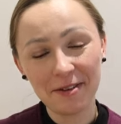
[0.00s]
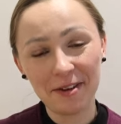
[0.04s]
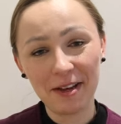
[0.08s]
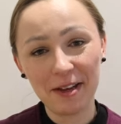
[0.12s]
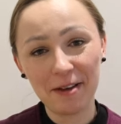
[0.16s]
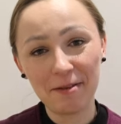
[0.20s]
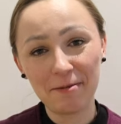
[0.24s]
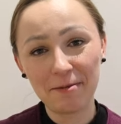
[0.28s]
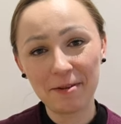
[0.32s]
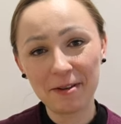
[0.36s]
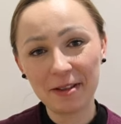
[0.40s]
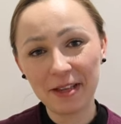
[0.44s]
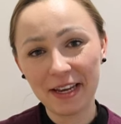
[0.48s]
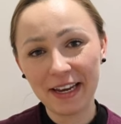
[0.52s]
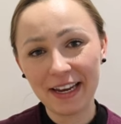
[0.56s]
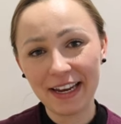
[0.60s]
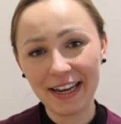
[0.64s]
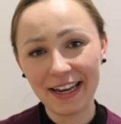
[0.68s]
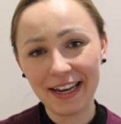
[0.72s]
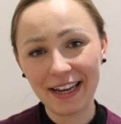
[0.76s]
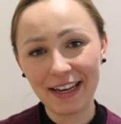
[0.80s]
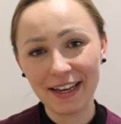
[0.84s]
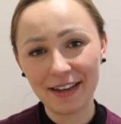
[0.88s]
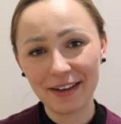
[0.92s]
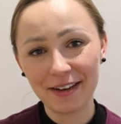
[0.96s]
a
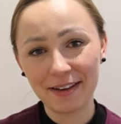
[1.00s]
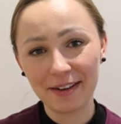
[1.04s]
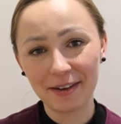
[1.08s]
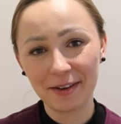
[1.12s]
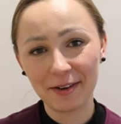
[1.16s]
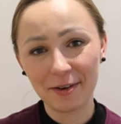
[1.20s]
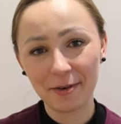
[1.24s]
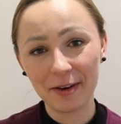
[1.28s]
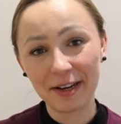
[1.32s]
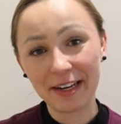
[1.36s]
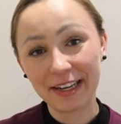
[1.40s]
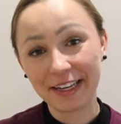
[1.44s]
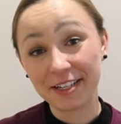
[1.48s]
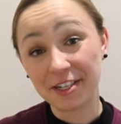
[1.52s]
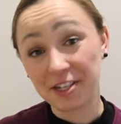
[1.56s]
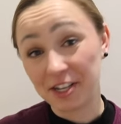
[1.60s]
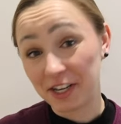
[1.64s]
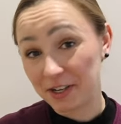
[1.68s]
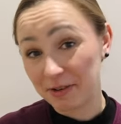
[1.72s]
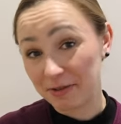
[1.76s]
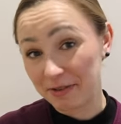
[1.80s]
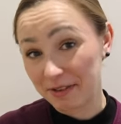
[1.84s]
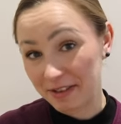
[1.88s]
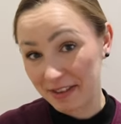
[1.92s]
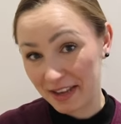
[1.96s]
really quick and
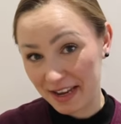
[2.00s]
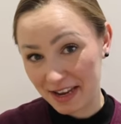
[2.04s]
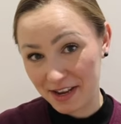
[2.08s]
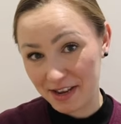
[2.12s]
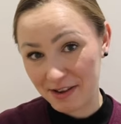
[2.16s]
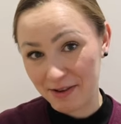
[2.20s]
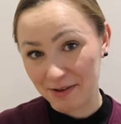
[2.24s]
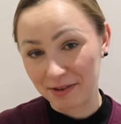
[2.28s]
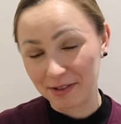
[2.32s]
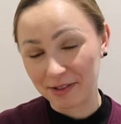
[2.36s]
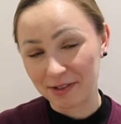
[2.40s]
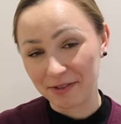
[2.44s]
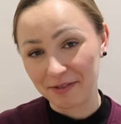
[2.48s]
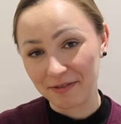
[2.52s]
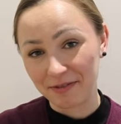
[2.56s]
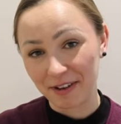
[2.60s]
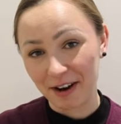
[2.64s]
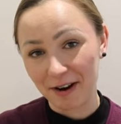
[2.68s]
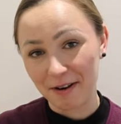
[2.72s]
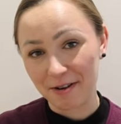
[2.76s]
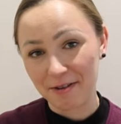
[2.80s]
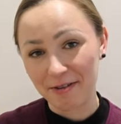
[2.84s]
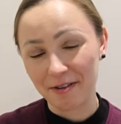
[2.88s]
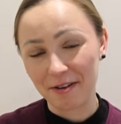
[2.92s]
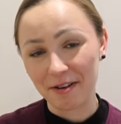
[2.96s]
genuine thank you to
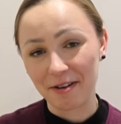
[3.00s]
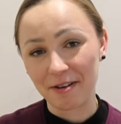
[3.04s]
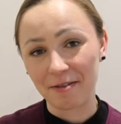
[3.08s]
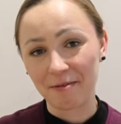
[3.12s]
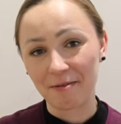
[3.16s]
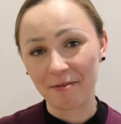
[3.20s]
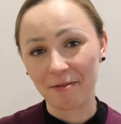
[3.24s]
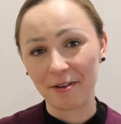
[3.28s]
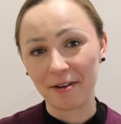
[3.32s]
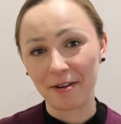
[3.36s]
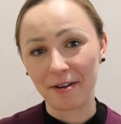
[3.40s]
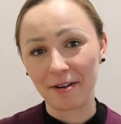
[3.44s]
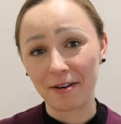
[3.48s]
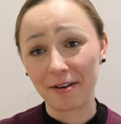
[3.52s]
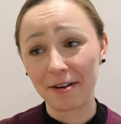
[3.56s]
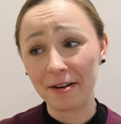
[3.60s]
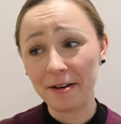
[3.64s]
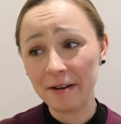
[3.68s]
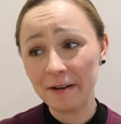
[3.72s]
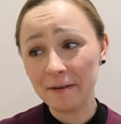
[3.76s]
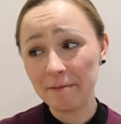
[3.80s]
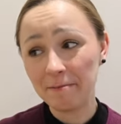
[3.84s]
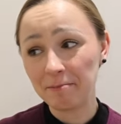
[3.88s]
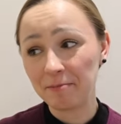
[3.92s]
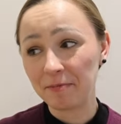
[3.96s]
Envirothon for
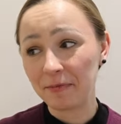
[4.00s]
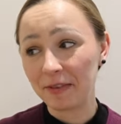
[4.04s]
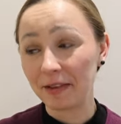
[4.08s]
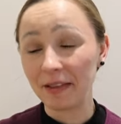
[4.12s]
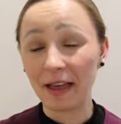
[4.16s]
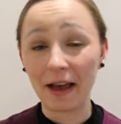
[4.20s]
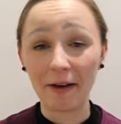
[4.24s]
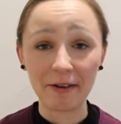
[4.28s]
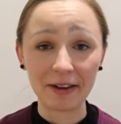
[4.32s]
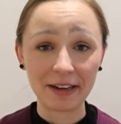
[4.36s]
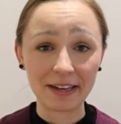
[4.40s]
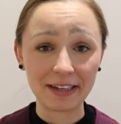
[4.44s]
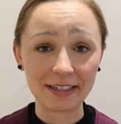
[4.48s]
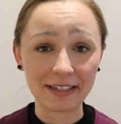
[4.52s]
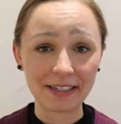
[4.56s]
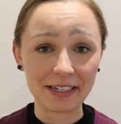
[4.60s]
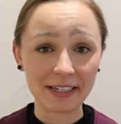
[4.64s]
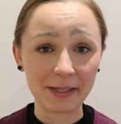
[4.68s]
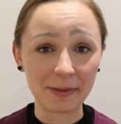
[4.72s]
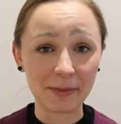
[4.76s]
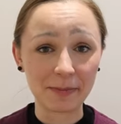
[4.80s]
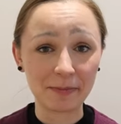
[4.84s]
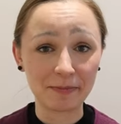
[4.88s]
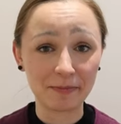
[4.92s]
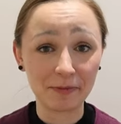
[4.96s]
allowing us
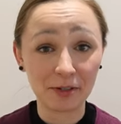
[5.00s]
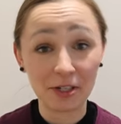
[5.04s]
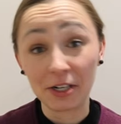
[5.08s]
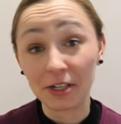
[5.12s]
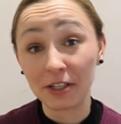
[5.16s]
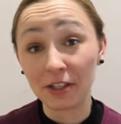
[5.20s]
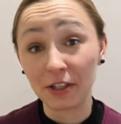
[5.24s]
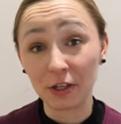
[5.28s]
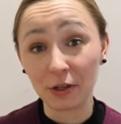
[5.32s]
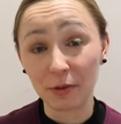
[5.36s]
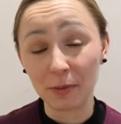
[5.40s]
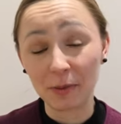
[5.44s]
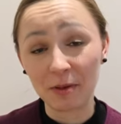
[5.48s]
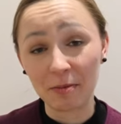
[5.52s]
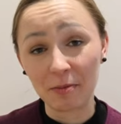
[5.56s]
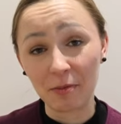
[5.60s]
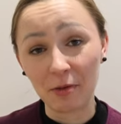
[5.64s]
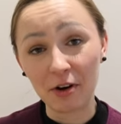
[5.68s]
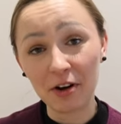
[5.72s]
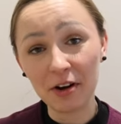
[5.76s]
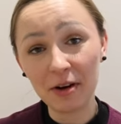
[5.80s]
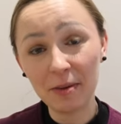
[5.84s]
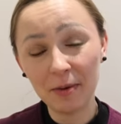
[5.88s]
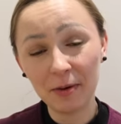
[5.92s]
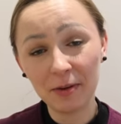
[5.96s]
to share a little bit
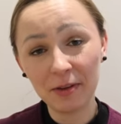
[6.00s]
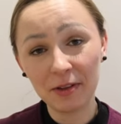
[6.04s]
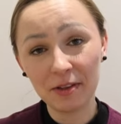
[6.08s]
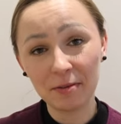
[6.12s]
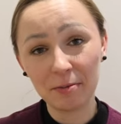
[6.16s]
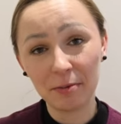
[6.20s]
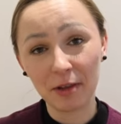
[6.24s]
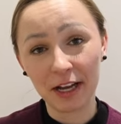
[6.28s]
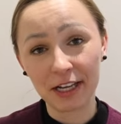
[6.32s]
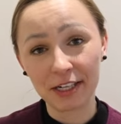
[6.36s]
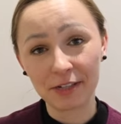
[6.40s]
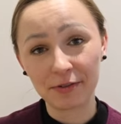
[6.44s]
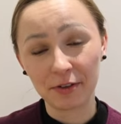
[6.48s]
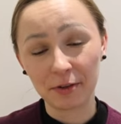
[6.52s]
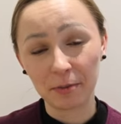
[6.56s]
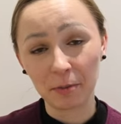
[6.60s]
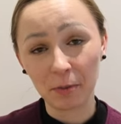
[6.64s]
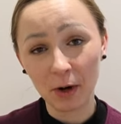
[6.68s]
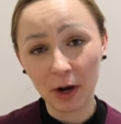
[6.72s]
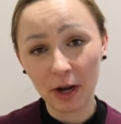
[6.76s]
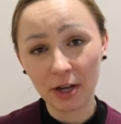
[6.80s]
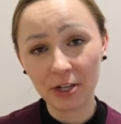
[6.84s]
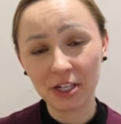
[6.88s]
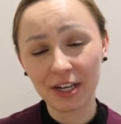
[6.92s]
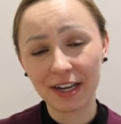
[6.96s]
more about the Blatchford
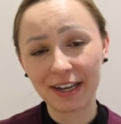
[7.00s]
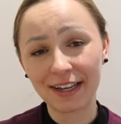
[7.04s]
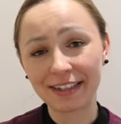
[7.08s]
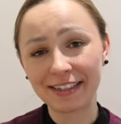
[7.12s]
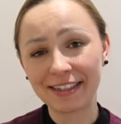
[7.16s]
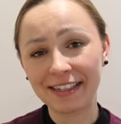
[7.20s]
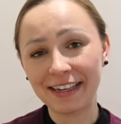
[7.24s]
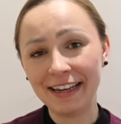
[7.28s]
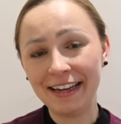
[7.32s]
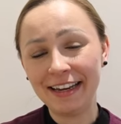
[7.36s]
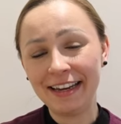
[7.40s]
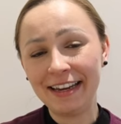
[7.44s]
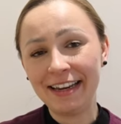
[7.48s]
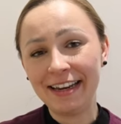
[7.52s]
project.